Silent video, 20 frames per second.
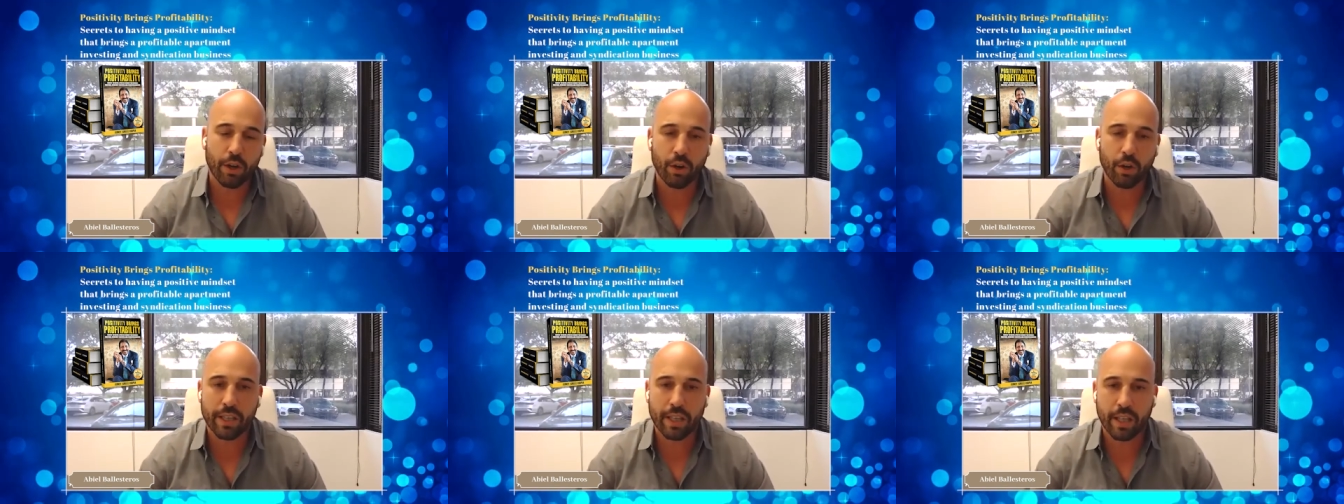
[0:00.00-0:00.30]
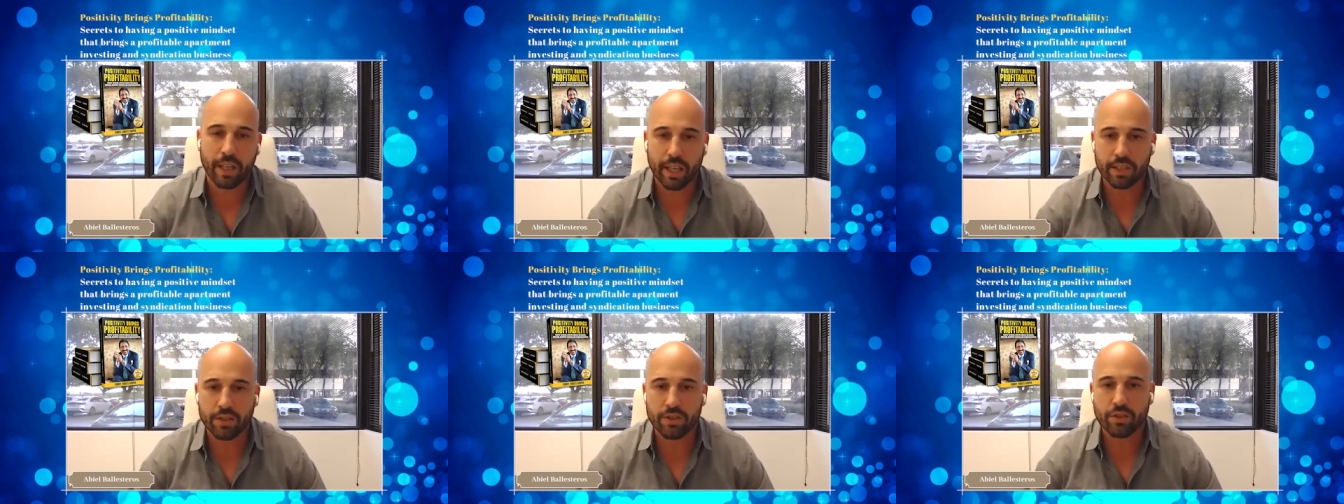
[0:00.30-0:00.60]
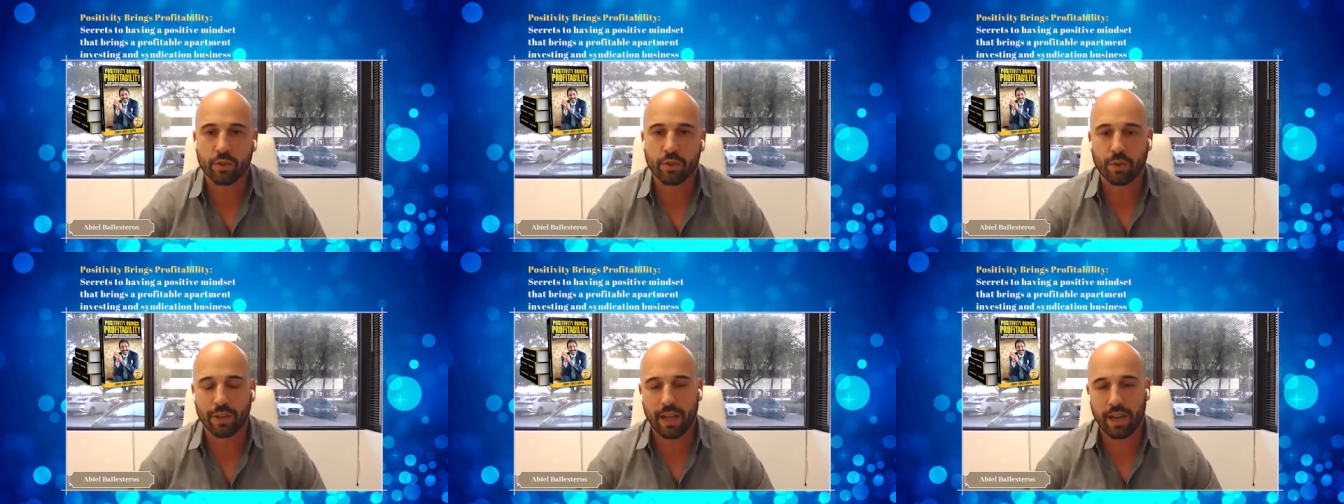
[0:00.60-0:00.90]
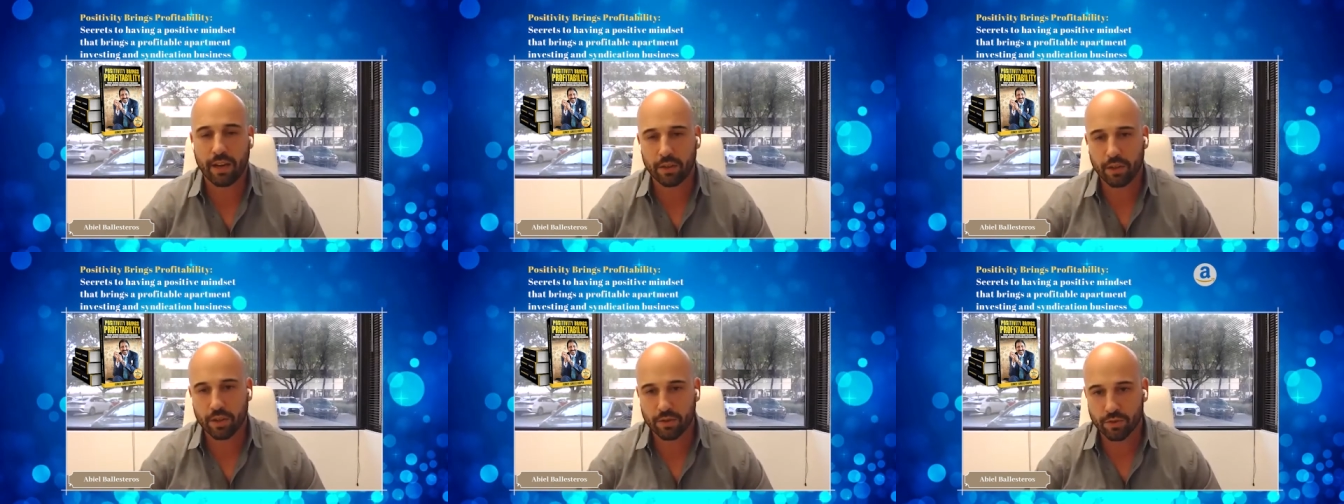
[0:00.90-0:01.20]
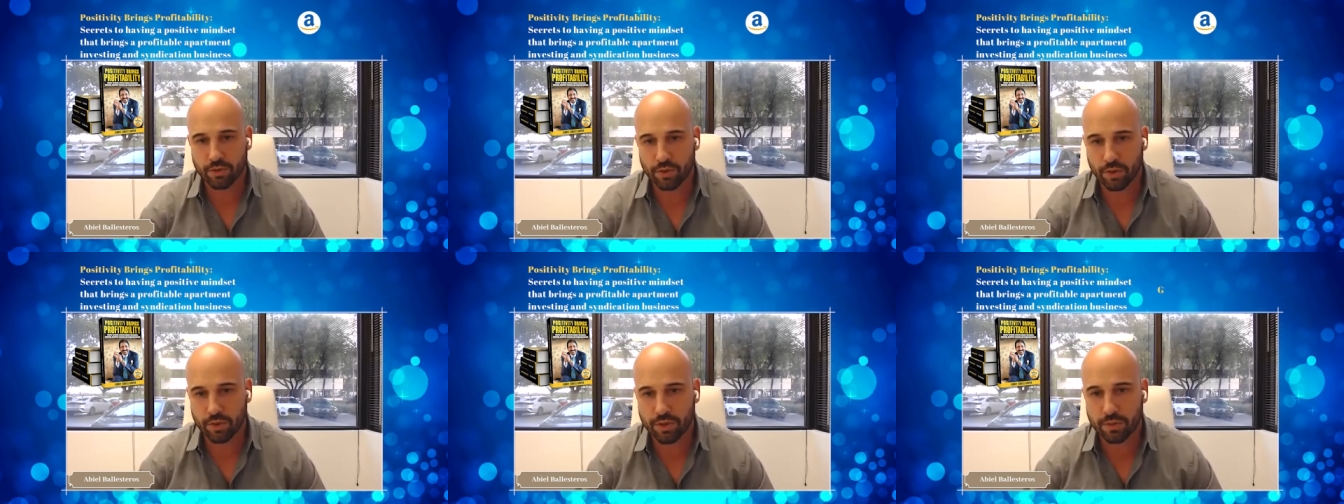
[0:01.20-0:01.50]
early age to a lot of the
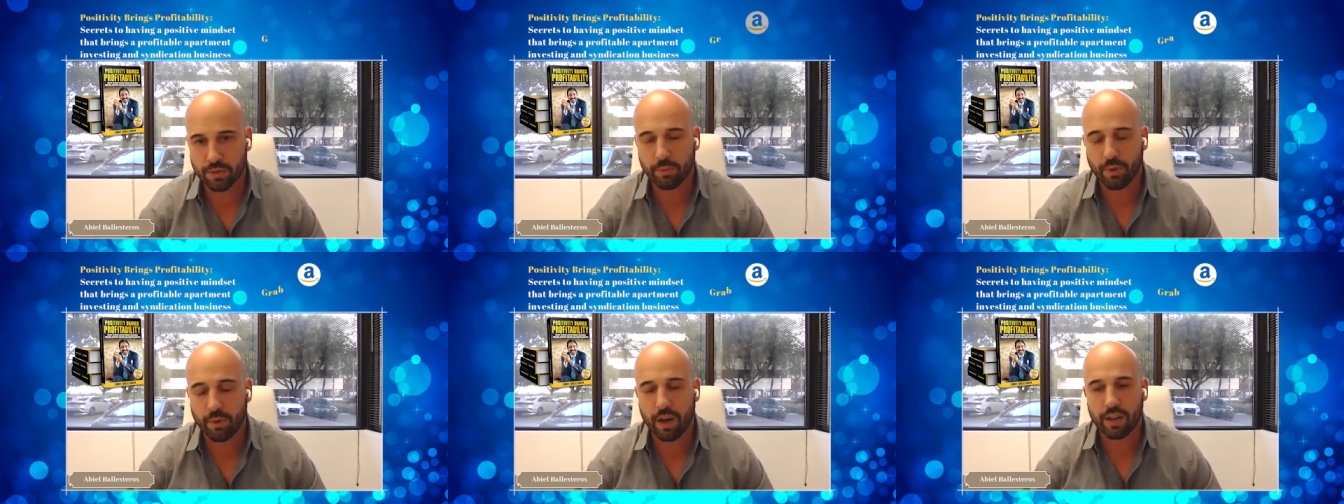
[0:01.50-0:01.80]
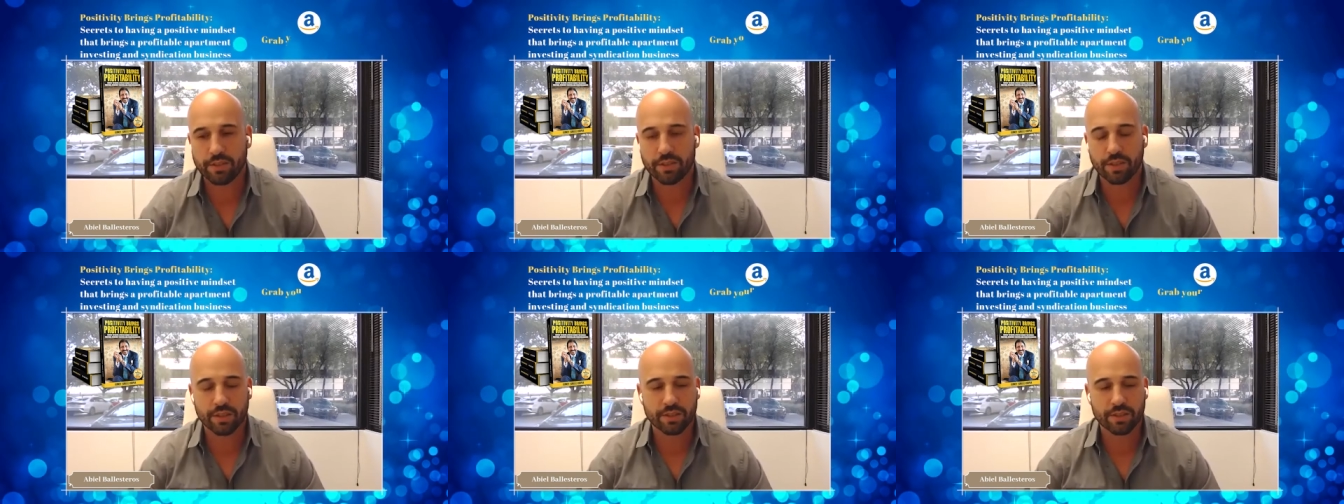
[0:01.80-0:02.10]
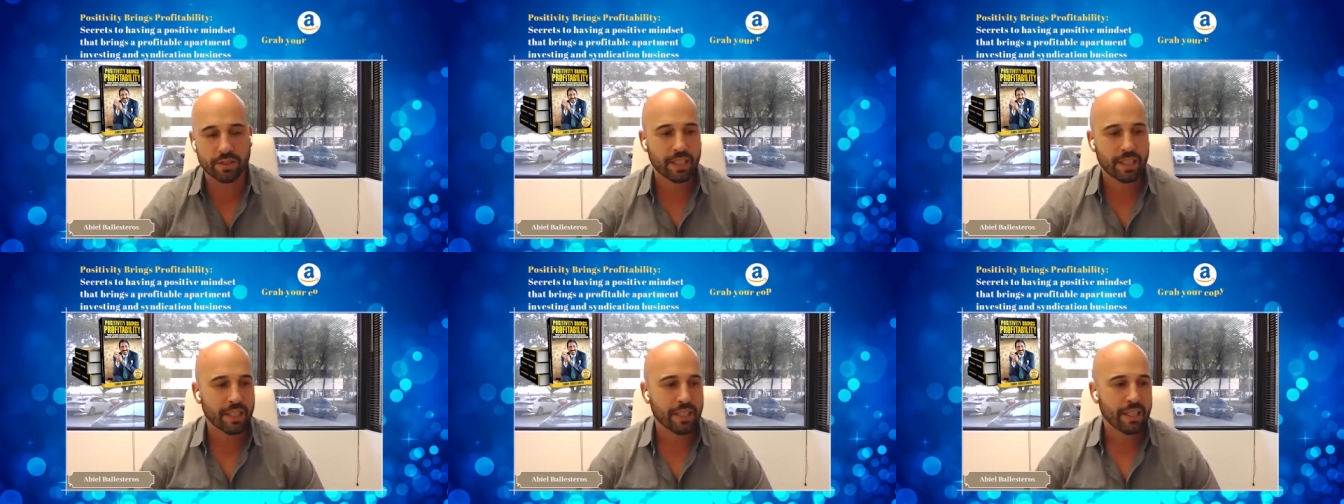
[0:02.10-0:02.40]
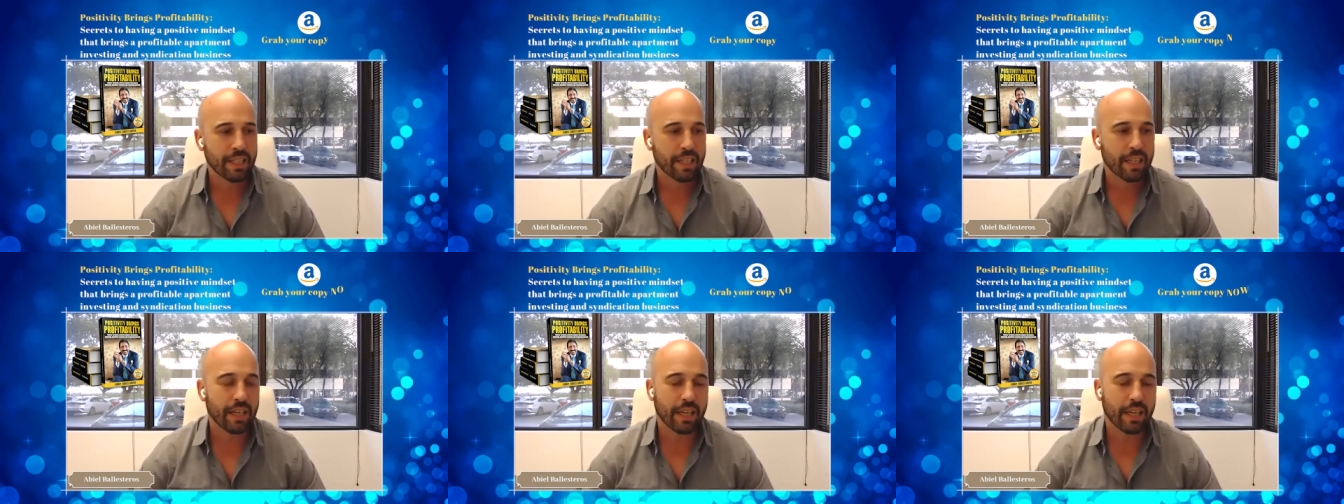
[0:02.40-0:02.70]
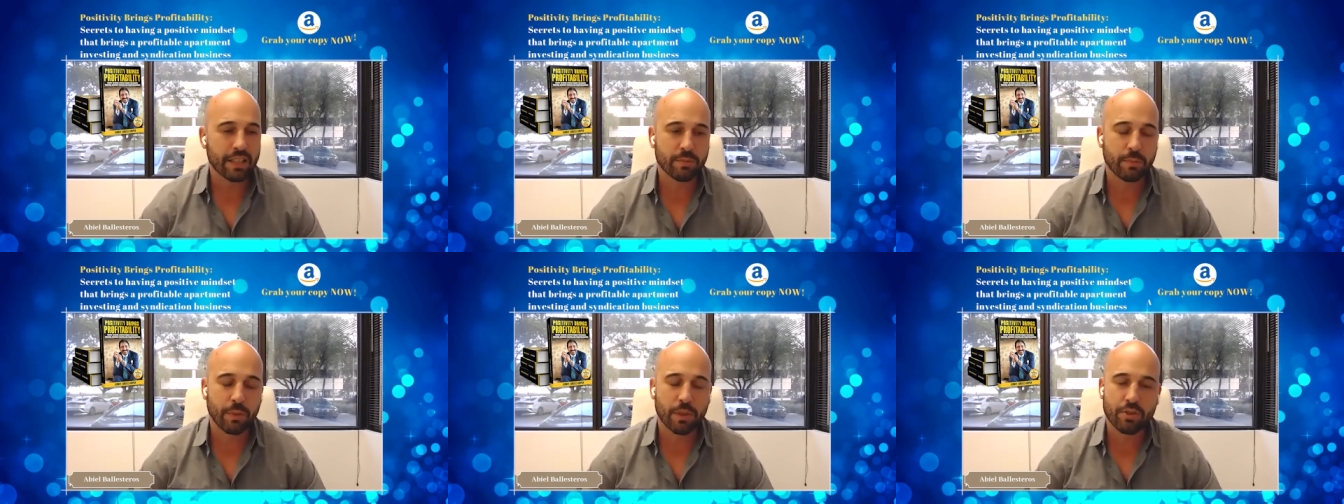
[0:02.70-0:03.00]
construction projects, uh,
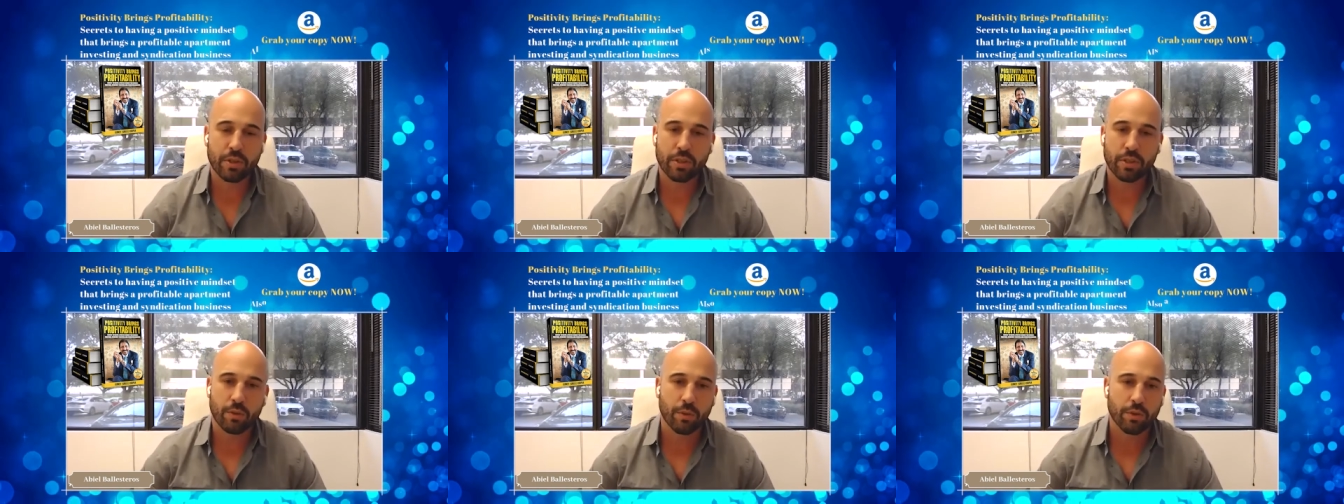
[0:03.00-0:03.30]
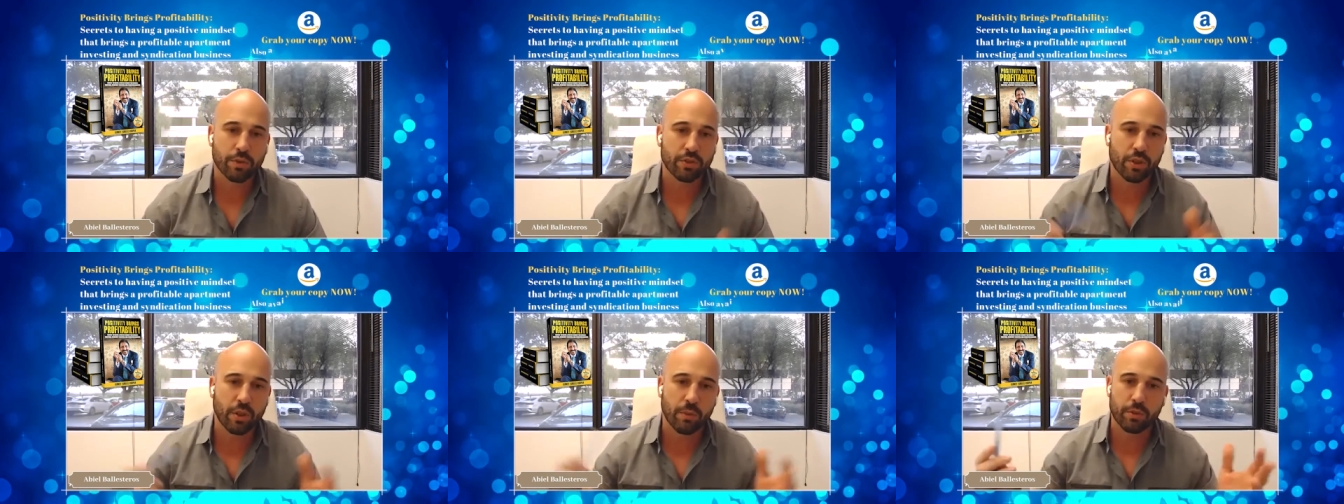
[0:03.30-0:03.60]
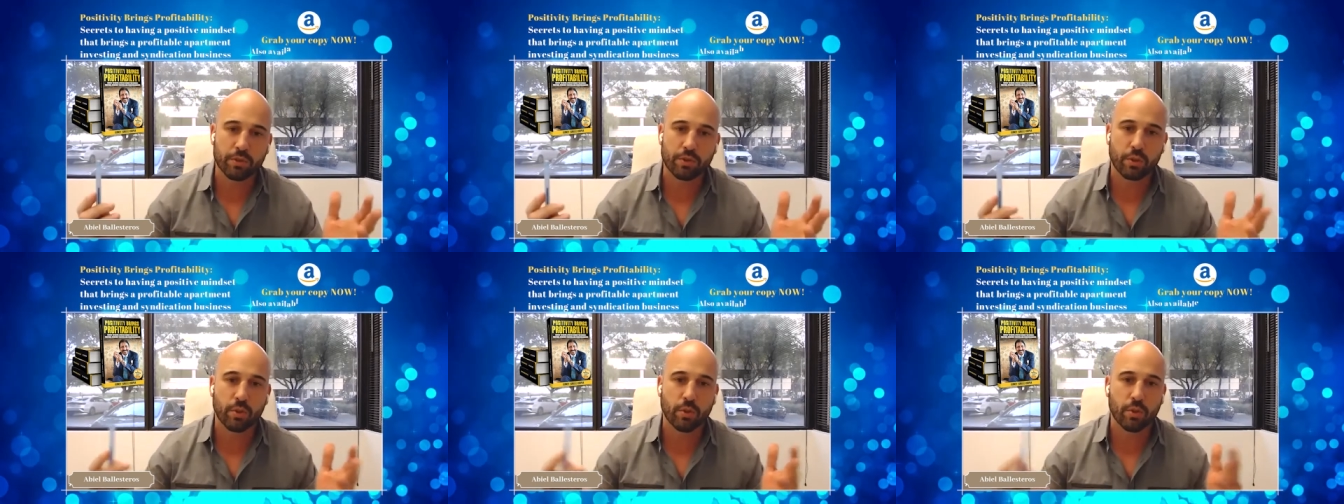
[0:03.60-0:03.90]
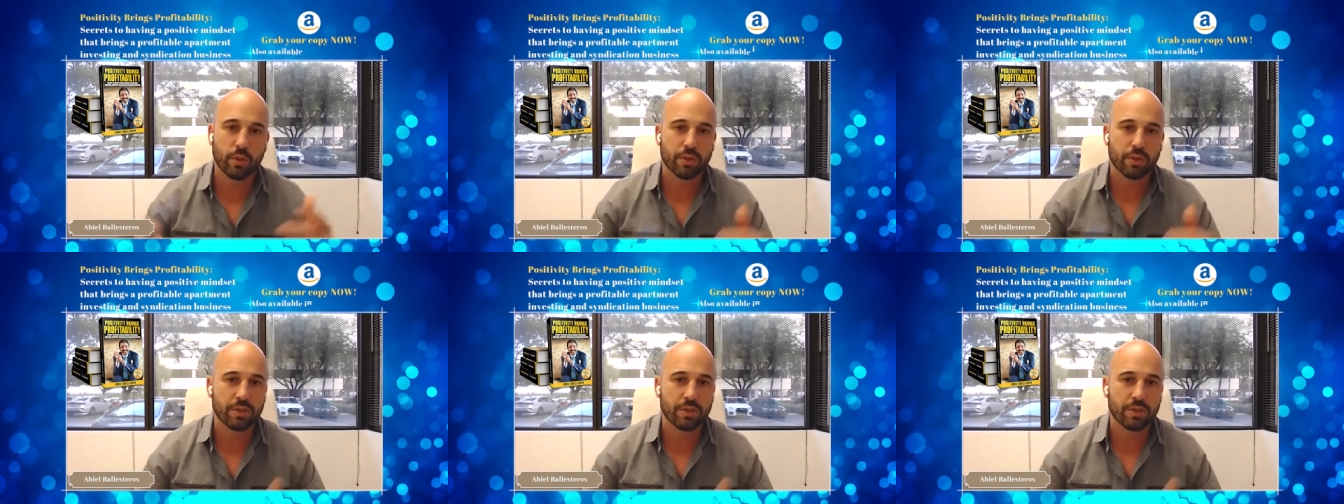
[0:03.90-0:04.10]
especially during summer school.